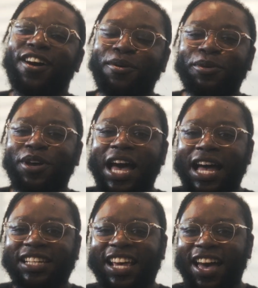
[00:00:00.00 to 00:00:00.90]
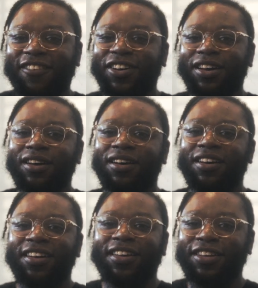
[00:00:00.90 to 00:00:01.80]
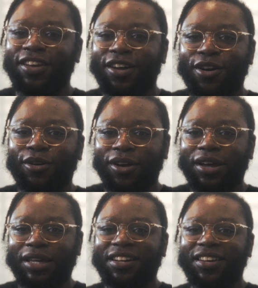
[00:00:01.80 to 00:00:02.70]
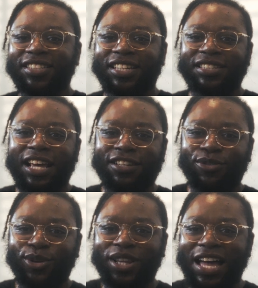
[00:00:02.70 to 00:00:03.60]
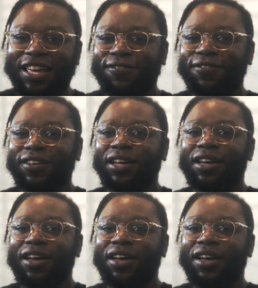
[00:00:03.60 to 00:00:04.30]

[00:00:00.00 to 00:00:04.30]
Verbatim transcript: hope you guys have a you know good successful life